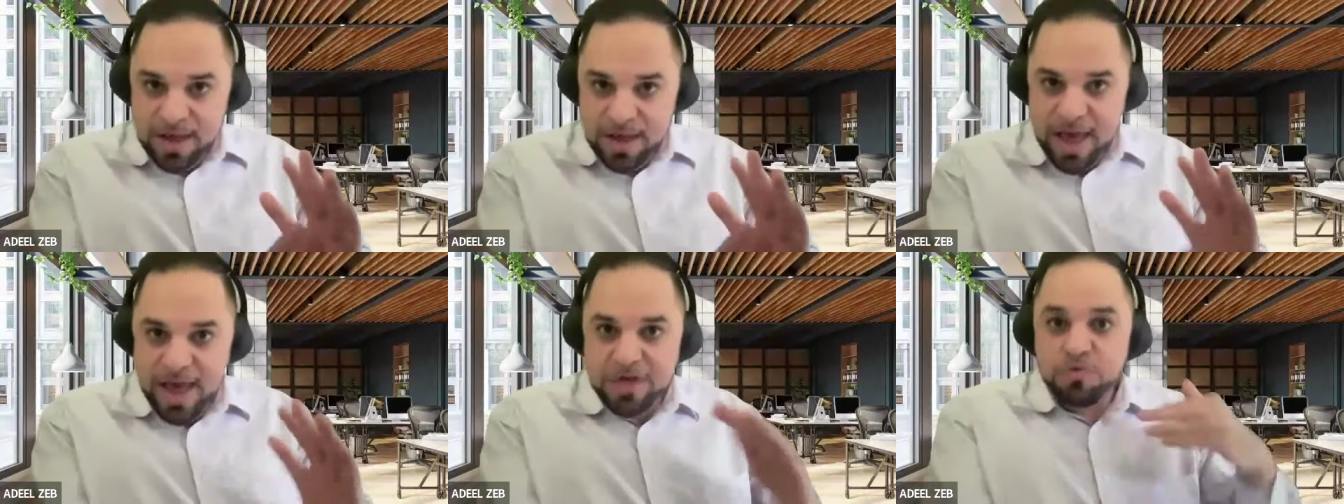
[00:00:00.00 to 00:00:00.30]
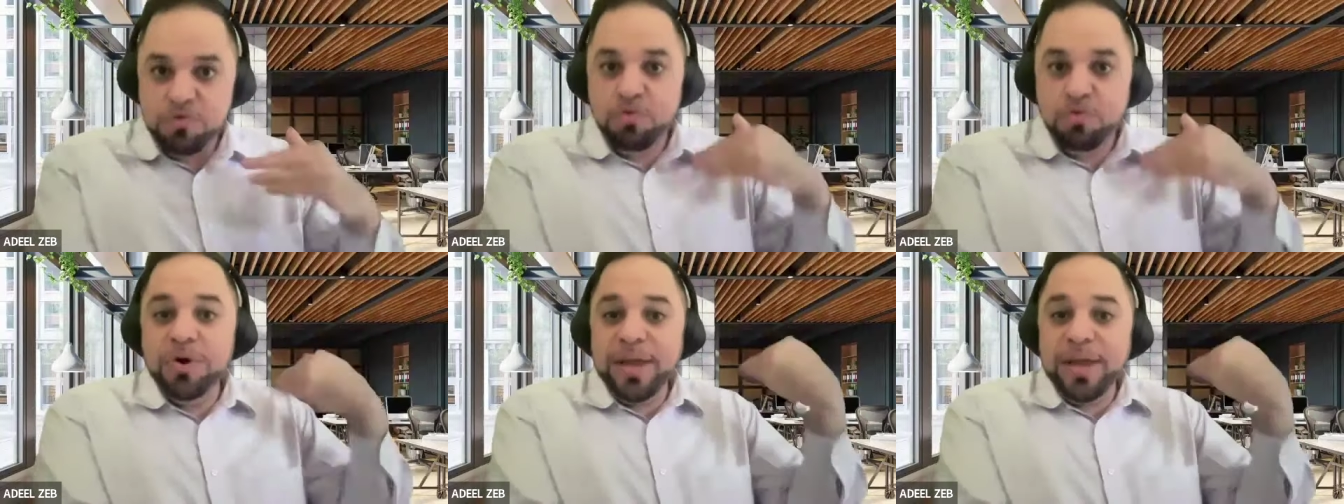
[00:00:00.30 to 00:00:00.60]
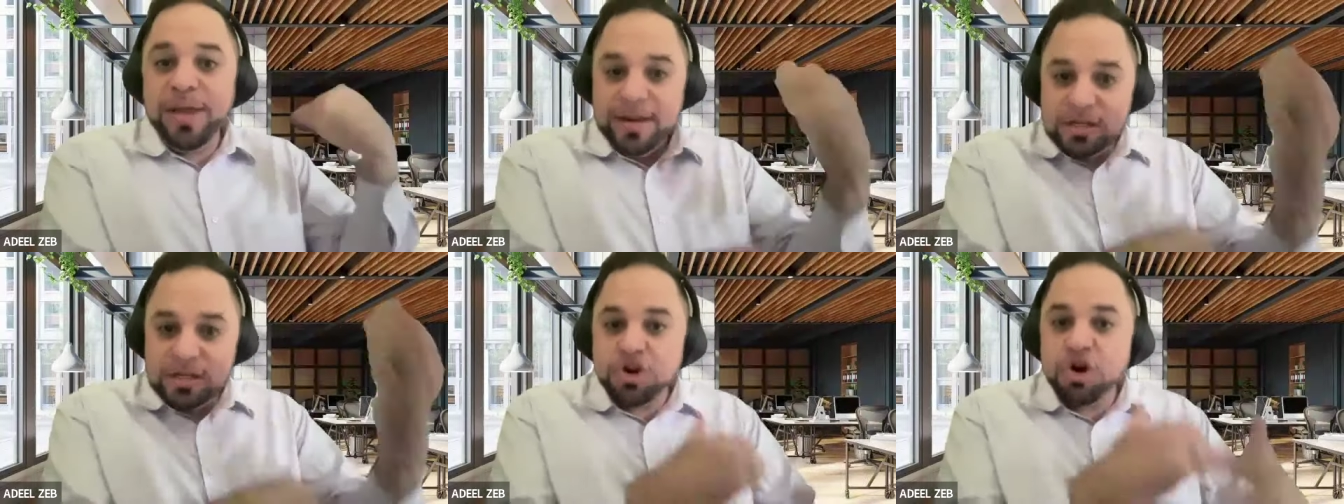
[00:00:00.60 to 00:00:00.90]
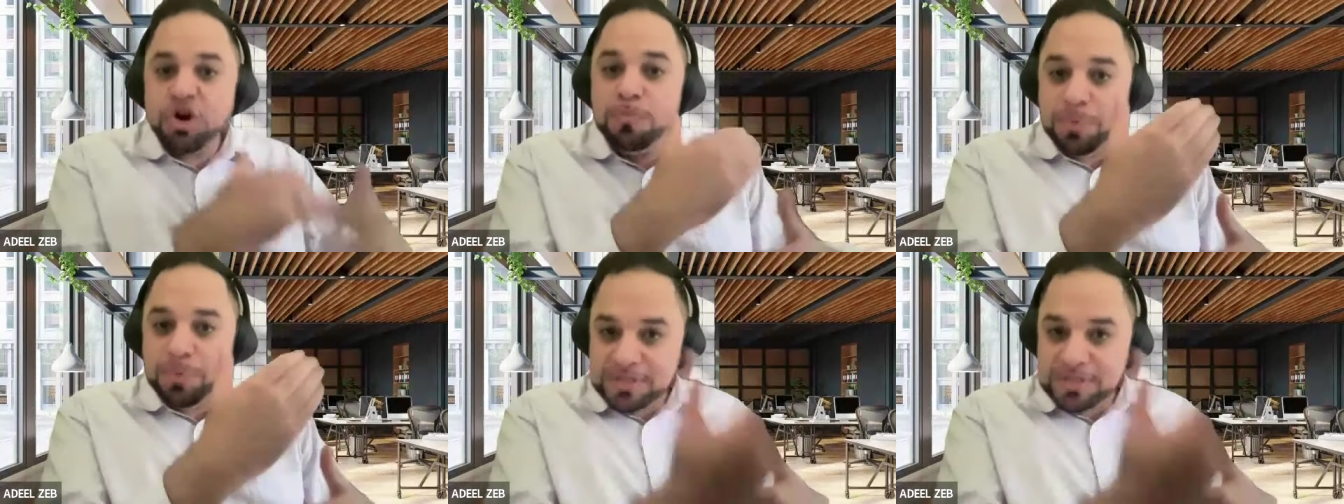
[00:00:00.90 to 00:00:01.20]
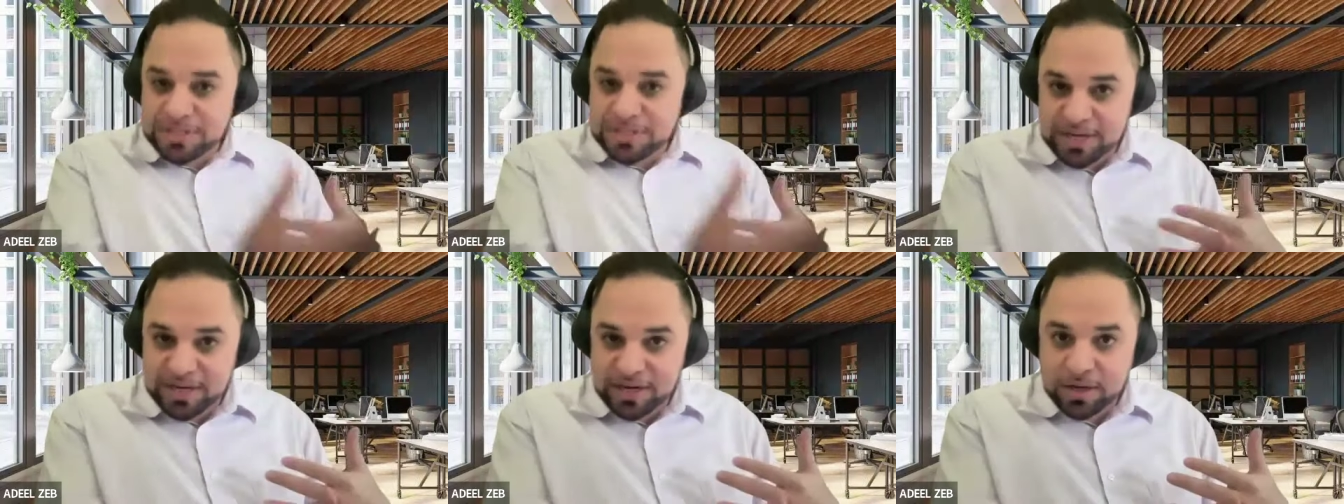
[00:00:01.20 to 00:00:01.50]
and
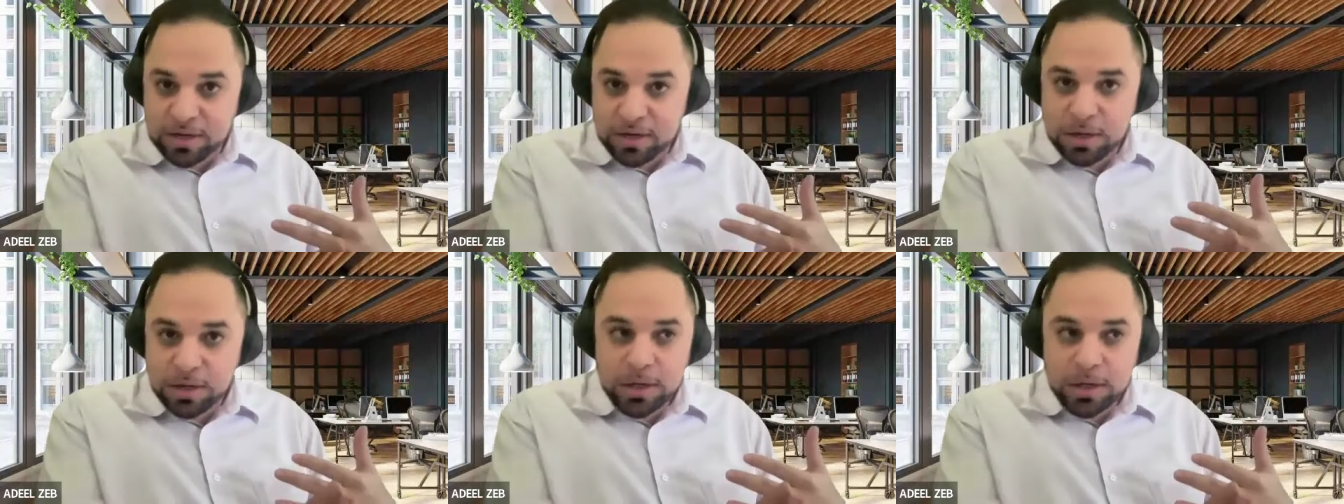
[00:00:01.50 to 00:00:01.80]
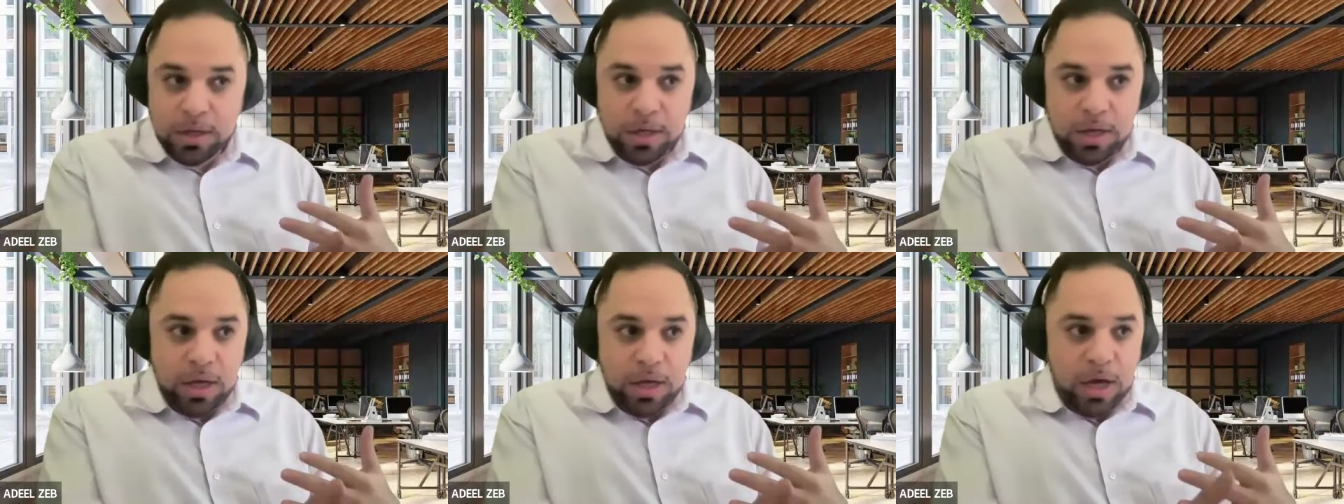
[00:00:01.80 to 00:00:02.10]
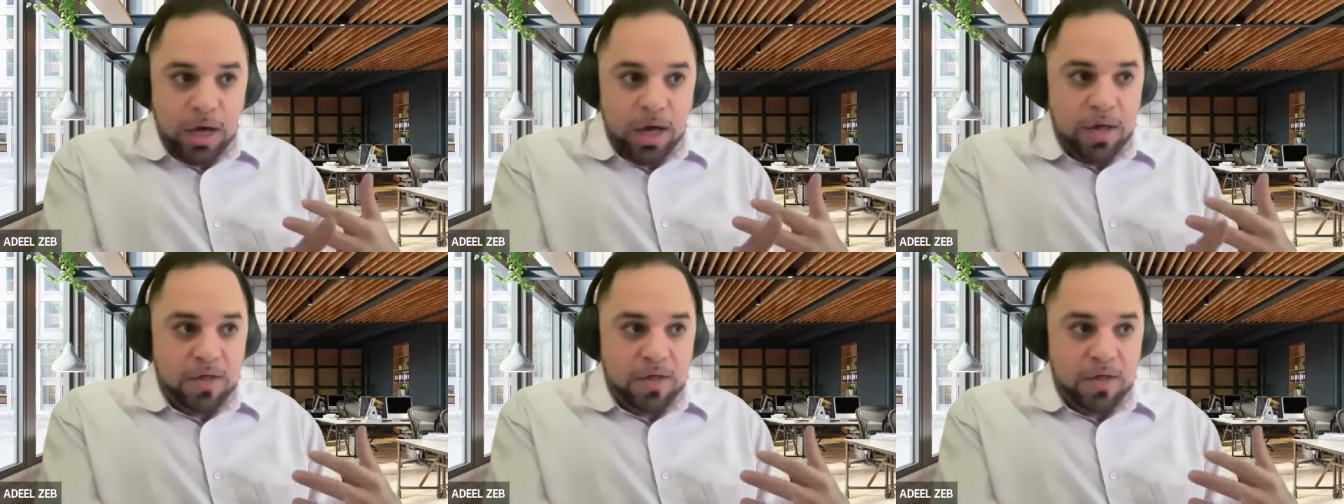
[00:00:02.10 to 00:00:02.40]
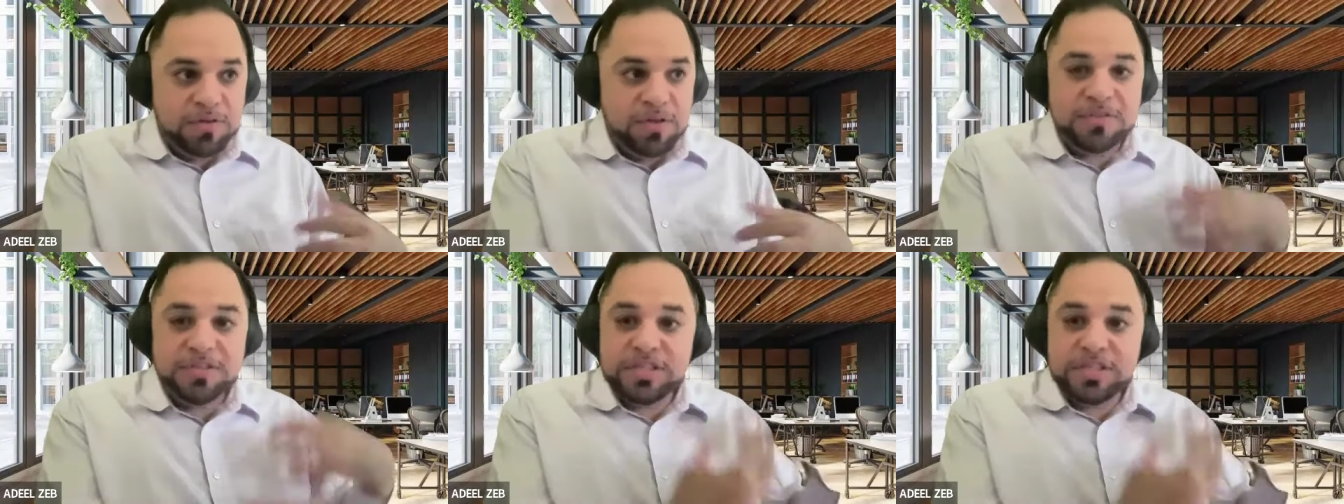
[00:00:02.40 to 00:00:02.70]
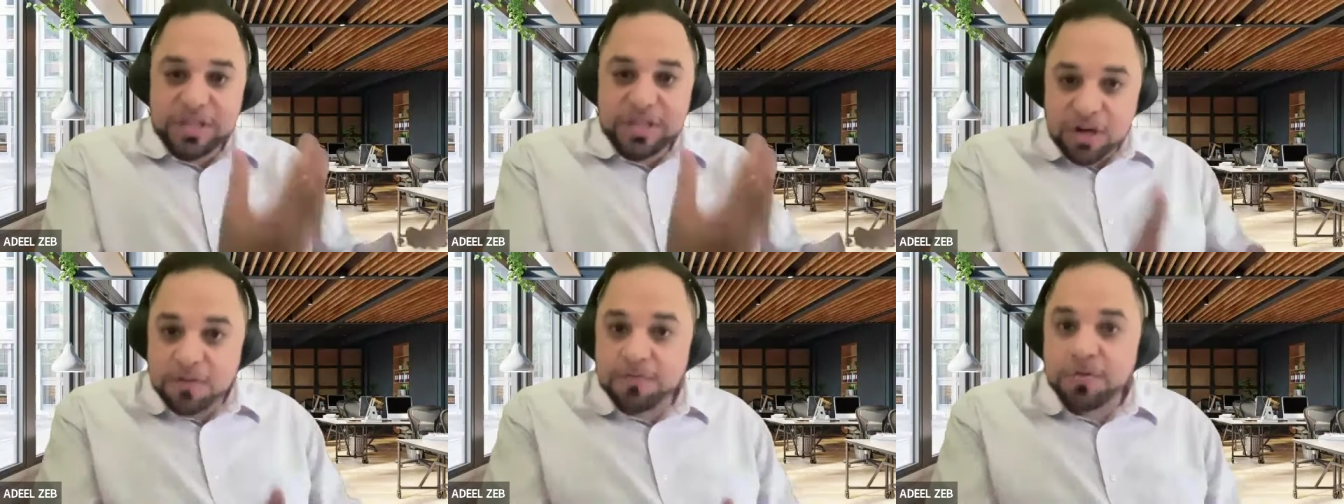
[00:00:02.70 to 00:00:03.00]
reinterpreting uh, the
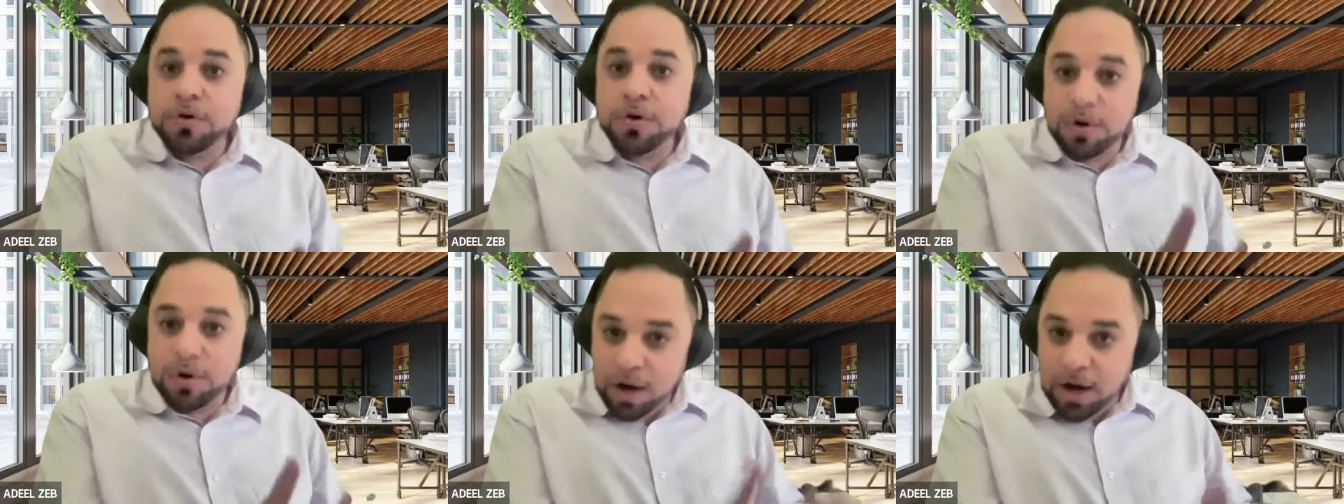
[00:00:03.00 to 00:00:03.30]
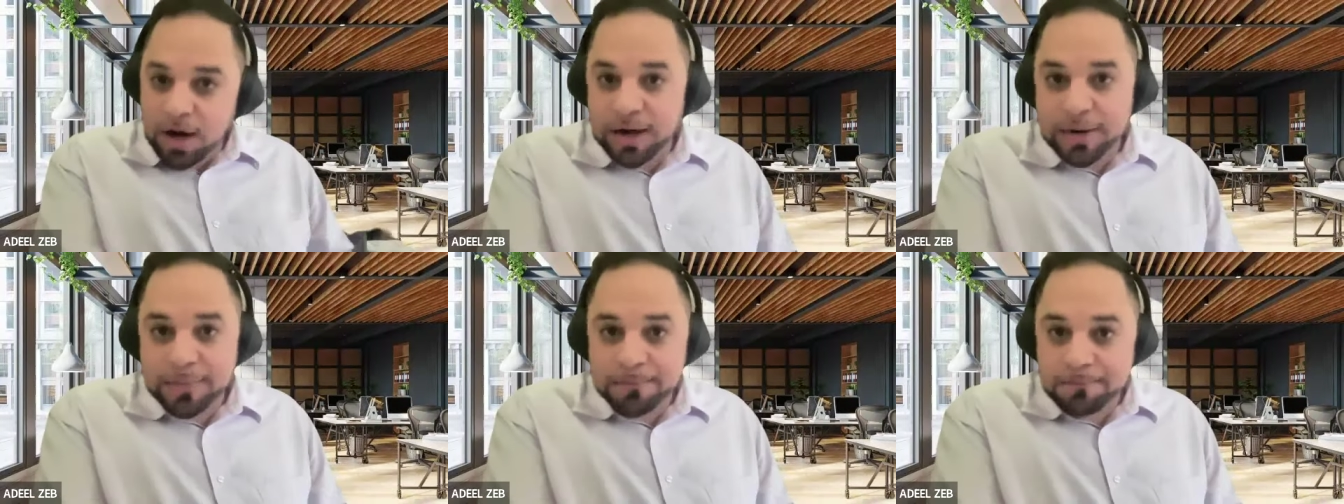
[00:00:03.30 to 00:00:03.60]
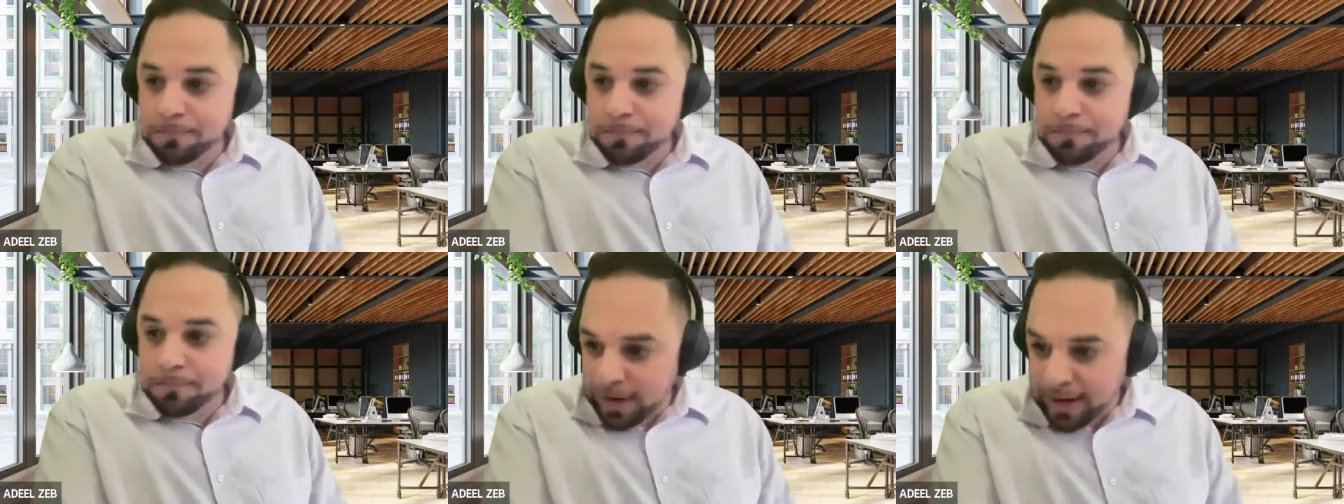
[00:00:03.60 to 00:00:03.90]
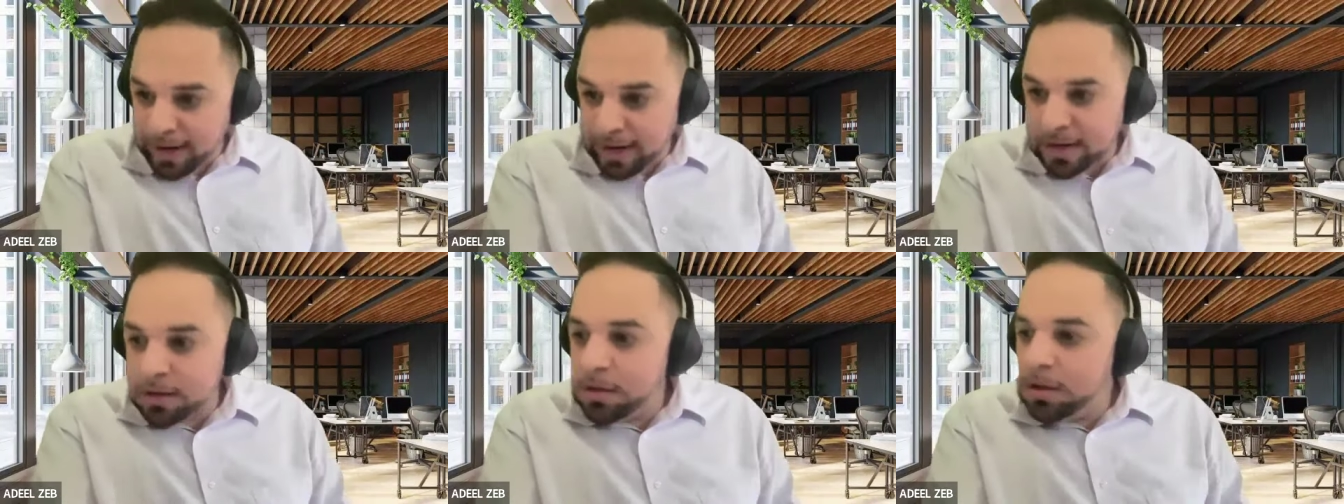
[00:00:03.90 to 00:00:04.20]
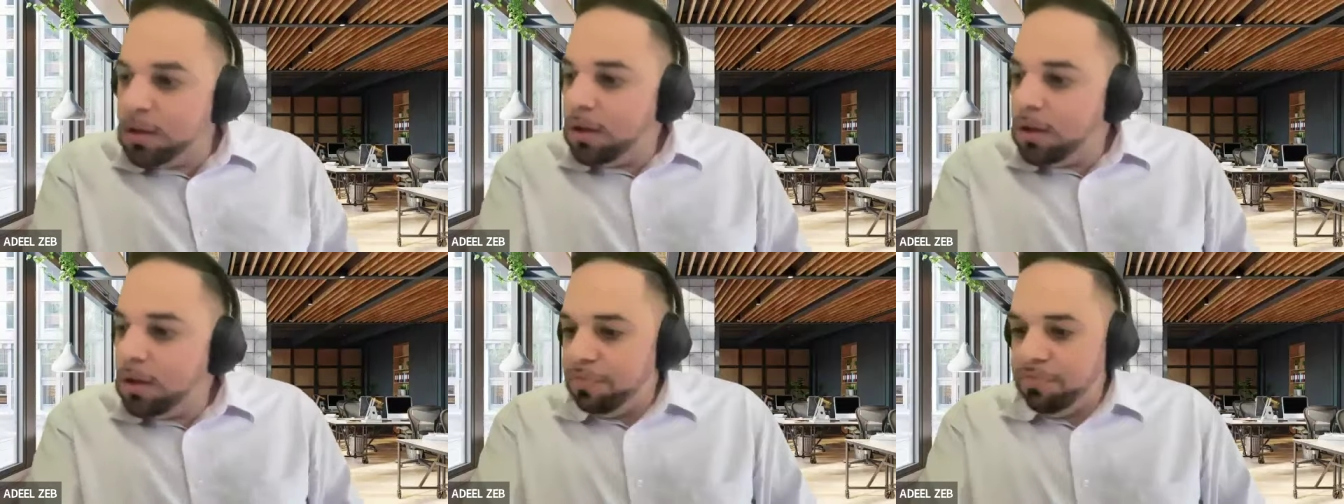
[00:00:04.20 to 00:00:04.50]
tafsir of the Quran, right?
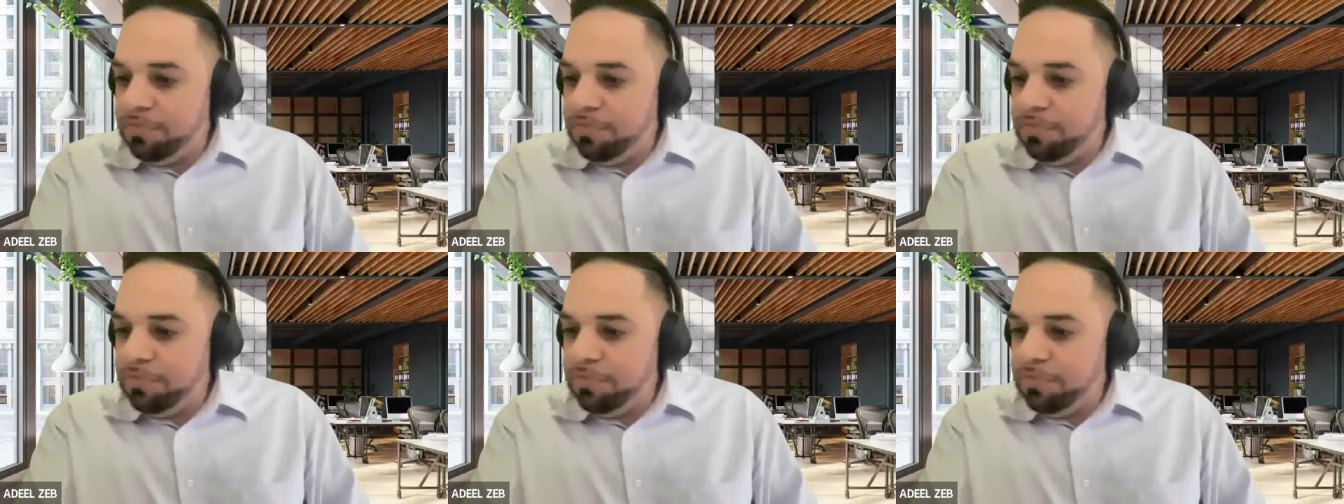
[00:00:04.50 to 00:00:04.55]
Mm-hmm.